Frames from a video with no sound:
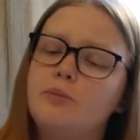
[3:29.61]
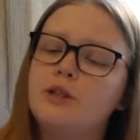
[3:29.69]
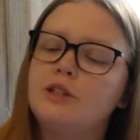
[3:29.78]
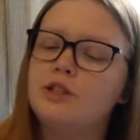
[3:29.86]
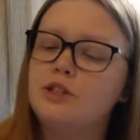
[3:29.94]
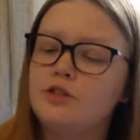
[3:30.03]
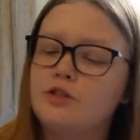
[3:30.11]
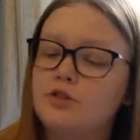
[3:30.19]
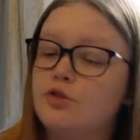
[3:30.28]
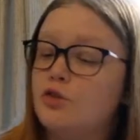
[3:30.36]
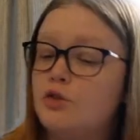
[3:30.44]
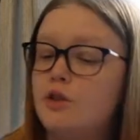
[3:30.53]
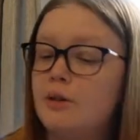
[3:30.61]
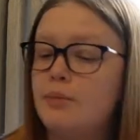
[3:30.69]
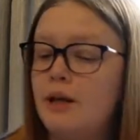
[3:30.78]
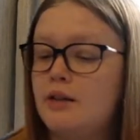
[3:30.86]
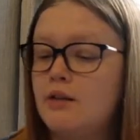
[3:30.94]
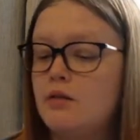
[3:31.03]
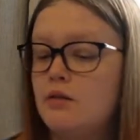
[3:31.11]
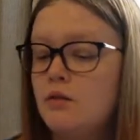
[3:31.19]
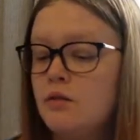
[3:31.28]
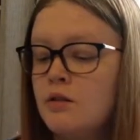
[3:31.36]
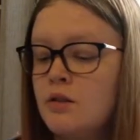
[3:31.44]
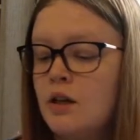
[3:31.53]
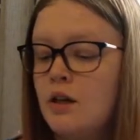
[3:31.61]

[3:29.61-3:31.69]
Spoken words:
British drawing pencils.